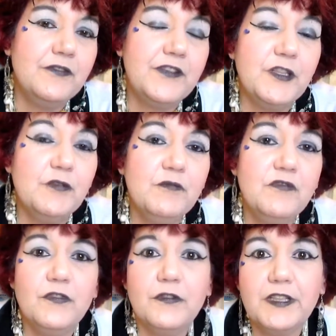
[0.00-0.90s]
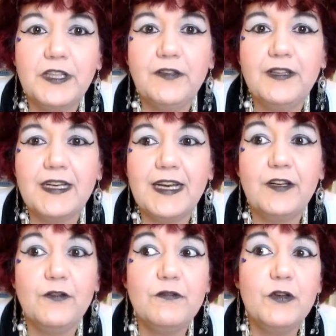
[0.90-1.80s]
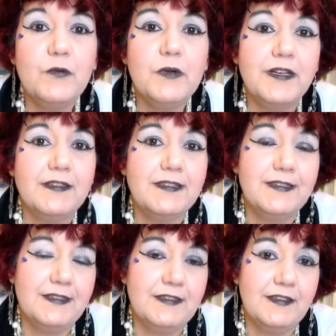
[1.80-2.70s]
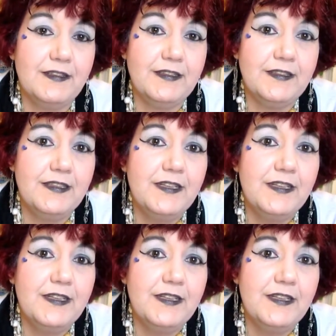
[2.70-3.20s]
film for you that I don't know where to start.